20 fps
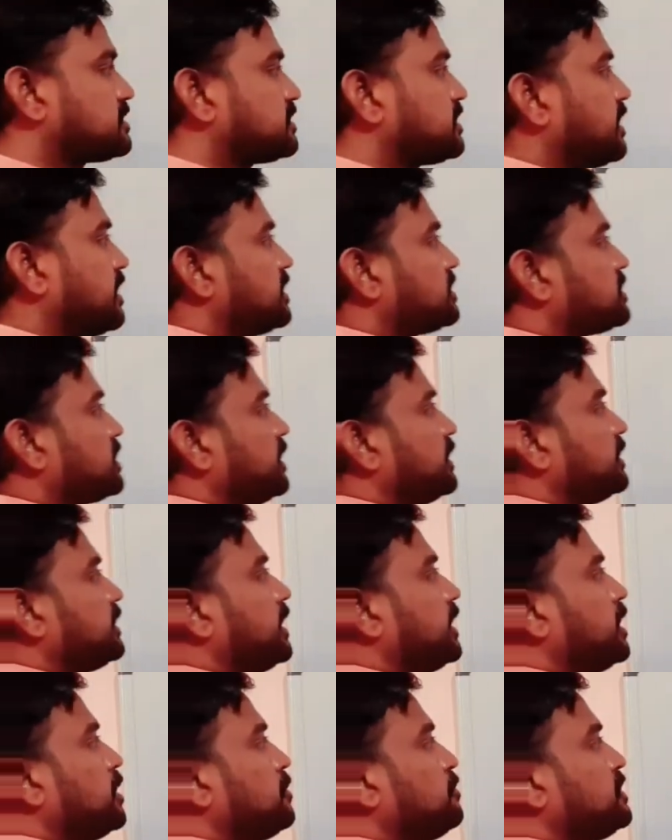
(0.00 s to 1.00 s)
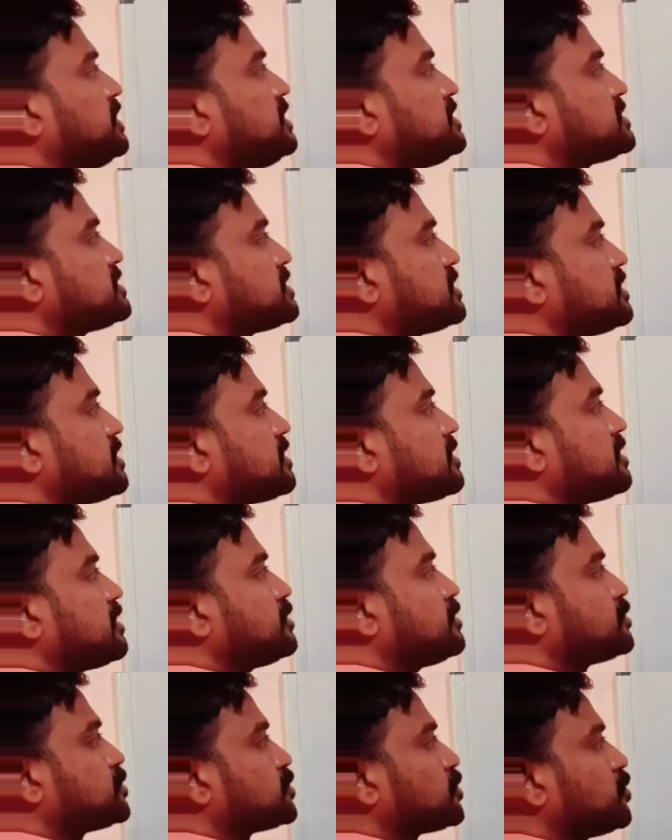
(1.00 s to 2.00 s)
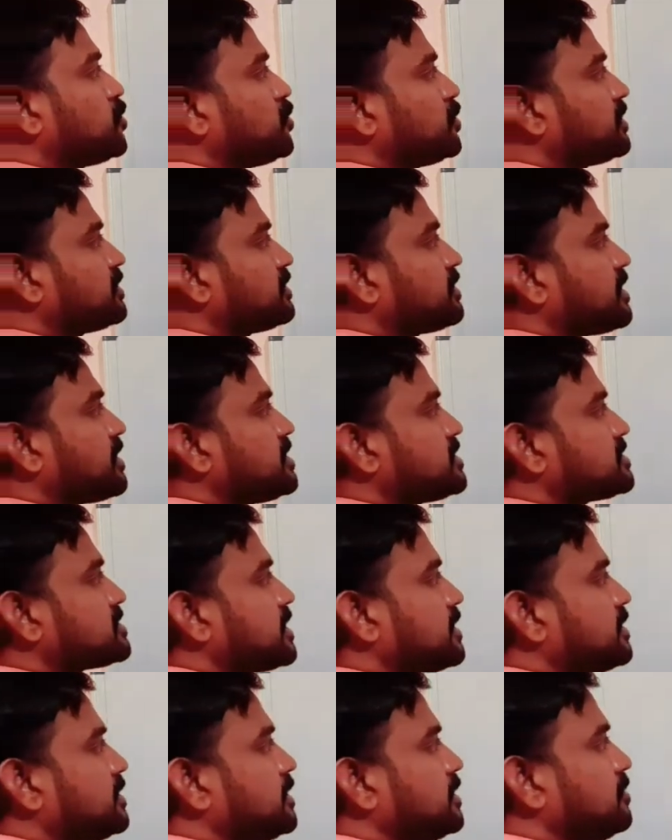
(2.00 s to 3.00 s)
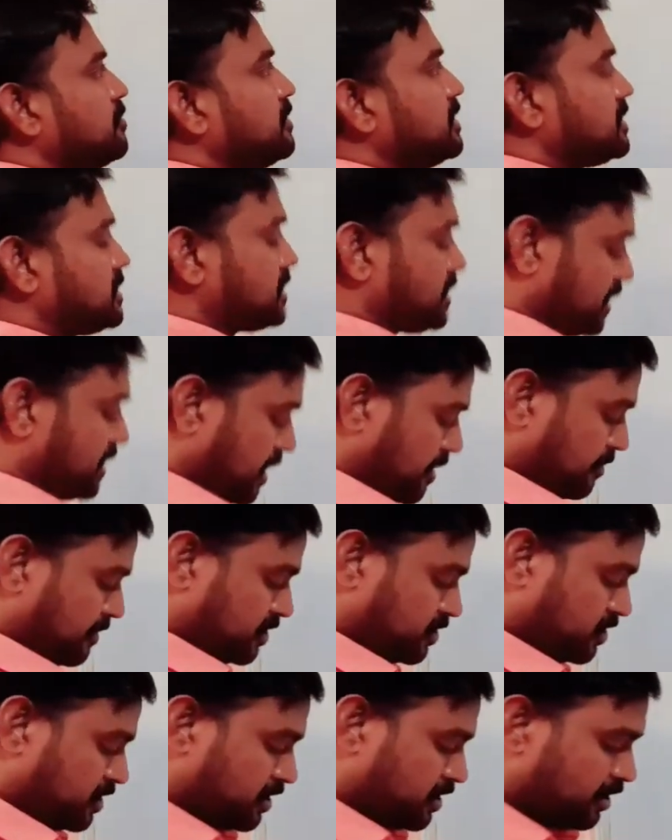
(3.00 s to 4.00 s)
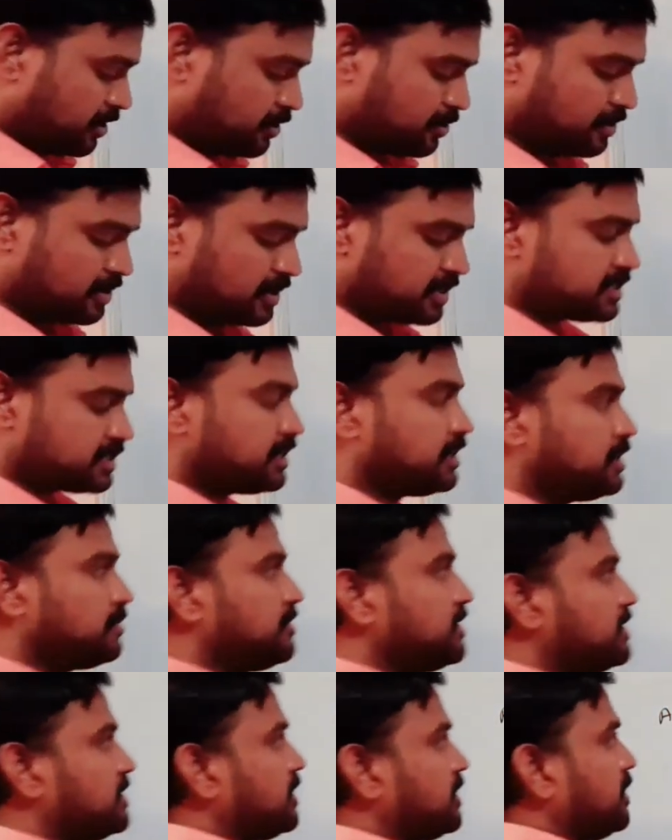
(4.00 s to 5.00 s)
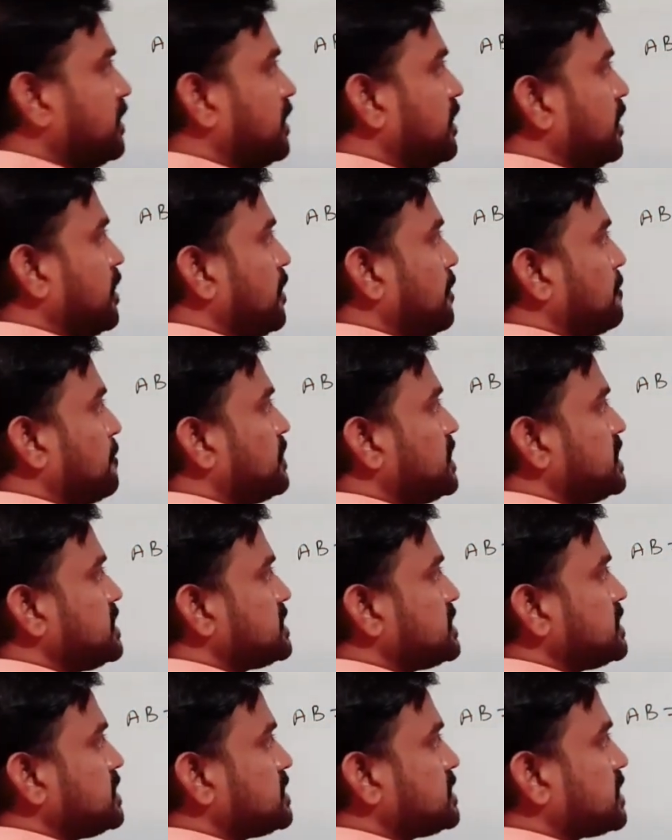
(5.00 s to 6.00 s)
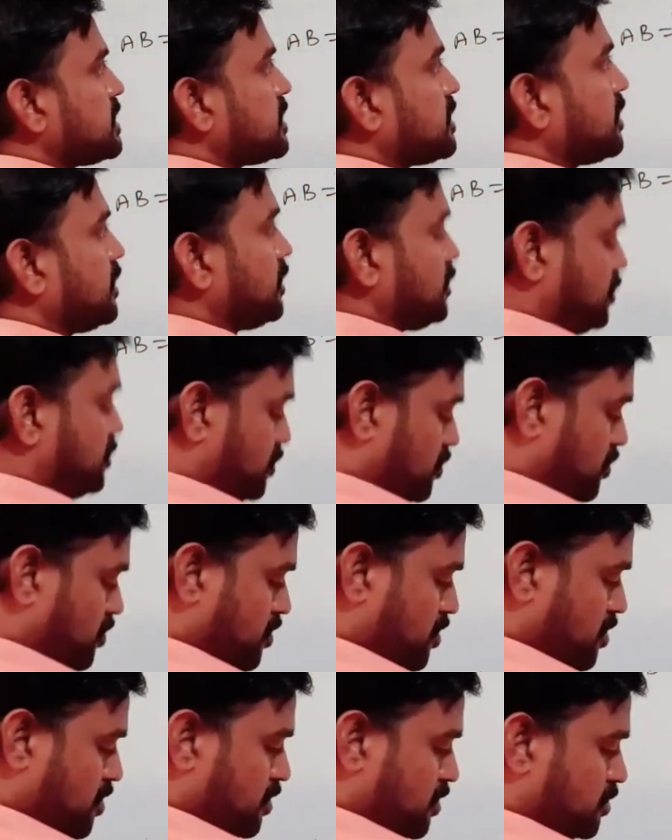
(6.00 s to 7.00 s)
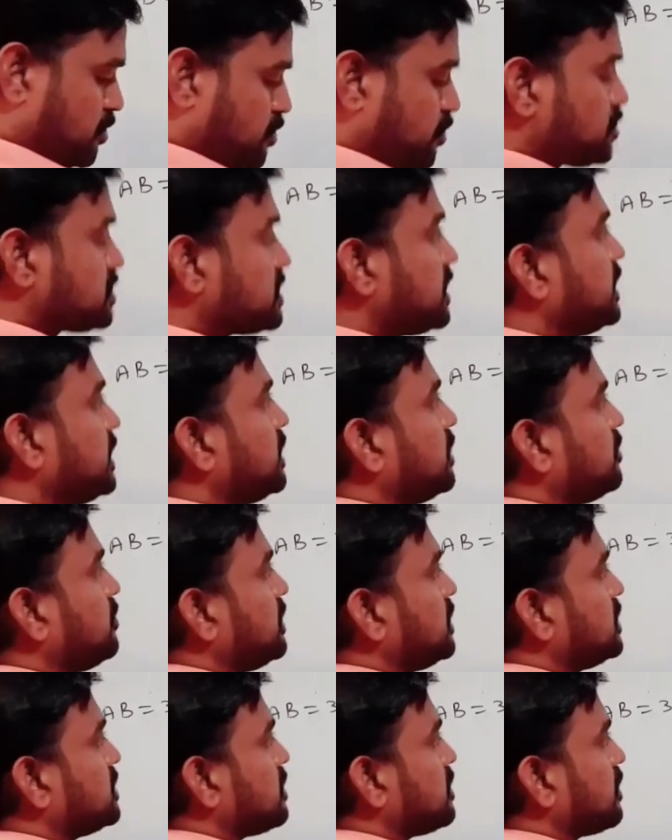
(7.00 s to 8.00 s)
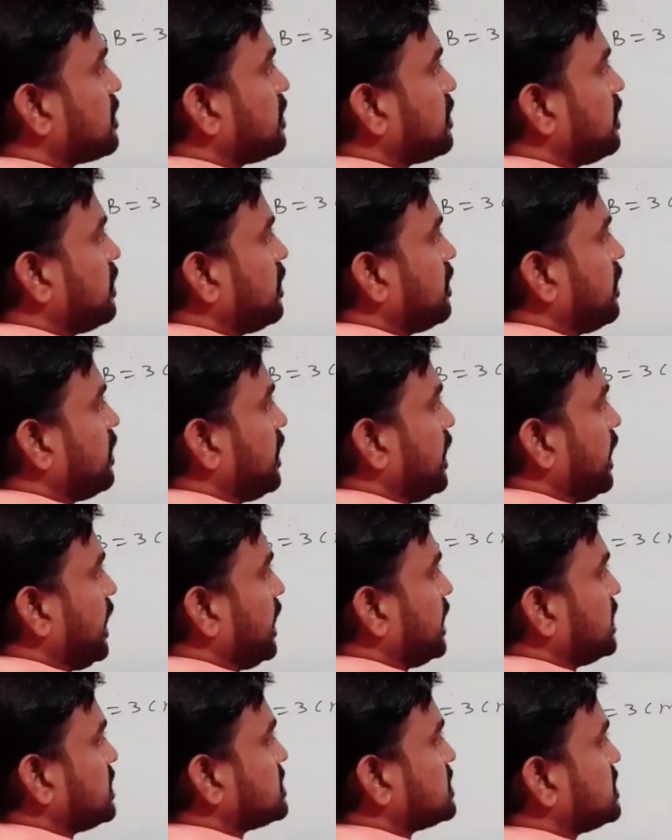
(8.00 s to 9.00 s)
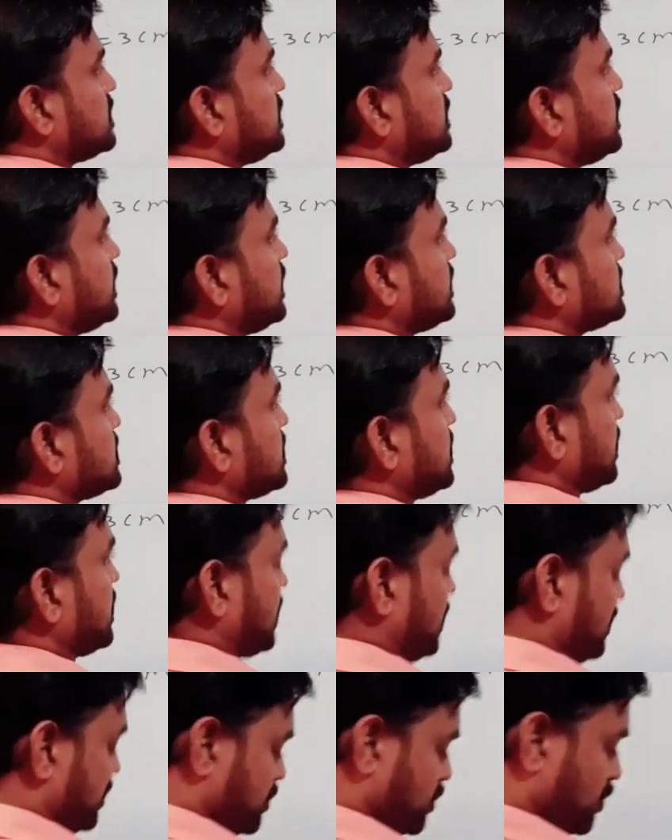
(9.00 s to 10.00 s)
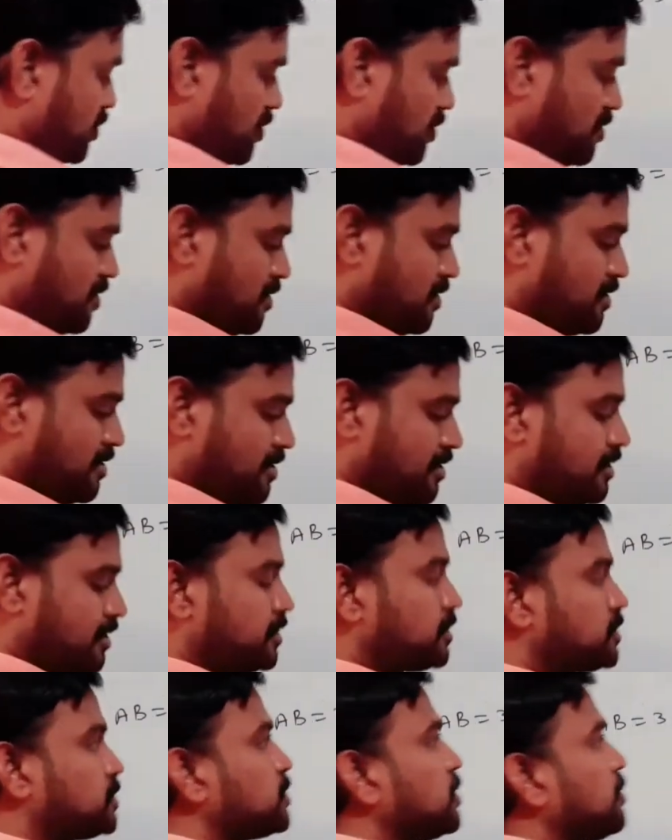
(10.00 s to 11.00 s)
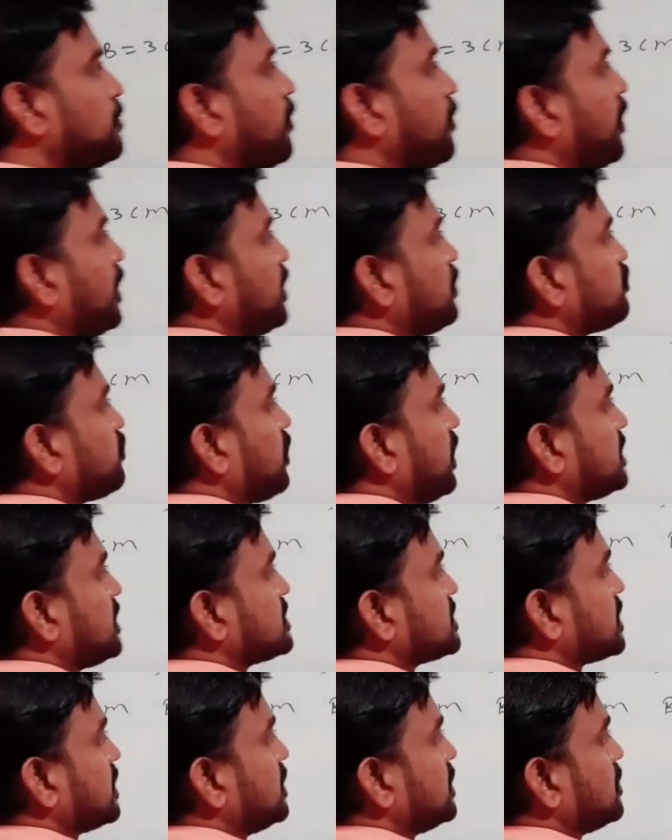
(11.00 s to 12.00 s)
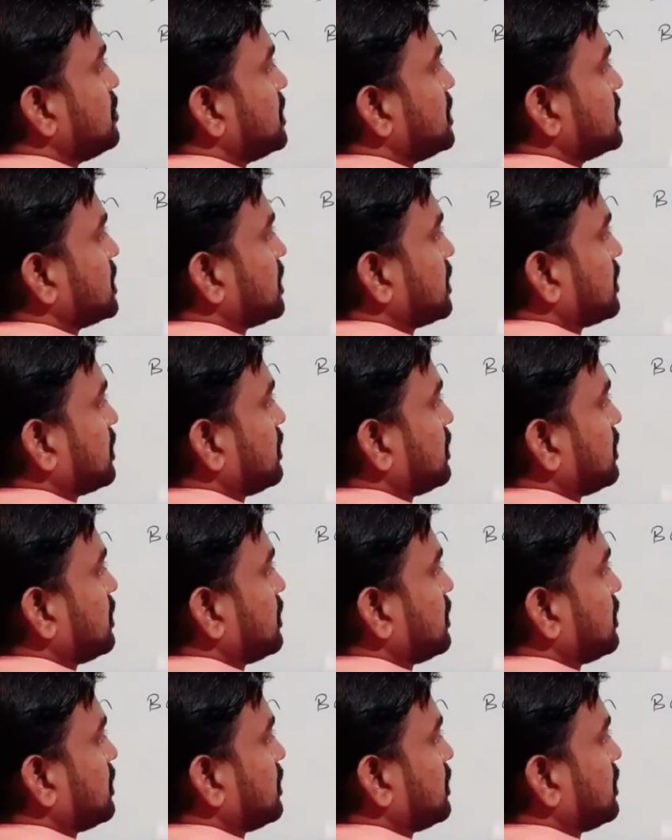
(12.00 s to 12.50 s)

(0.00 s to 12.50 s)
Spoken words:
that AB is equal to 3 centimeter. AB is equal to 3 centimeter. BC is equal to 2 centimeter. And CA is equal to 2.5 centimeter.